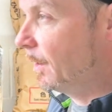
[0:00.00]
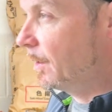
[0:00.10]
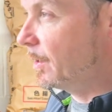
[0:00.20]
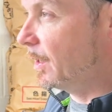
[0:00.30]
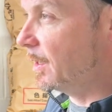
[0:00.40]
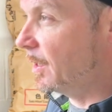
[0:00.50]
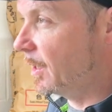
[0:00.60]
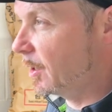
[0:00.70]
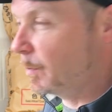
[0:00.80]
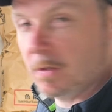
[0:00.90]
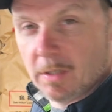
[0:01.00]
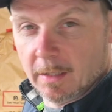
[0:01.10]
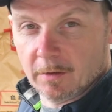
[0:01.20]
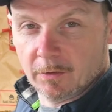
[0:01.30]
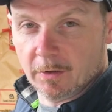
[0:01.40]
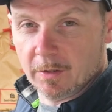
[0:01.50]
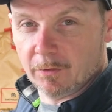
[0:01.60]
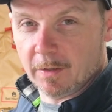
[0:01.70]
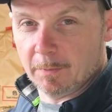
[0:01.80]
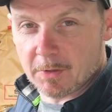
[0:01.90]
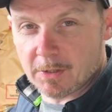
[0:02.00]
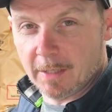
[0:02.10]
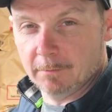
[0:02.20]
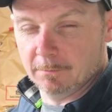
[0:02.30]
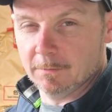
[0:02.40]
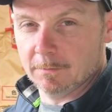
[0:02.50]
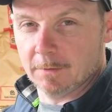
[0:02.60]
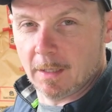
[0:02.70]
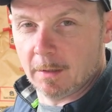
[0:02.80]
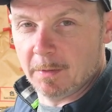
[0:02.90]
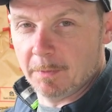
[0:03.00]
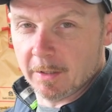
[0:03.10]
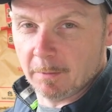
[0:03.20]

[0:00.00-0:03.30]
66% to 33%. That'll be better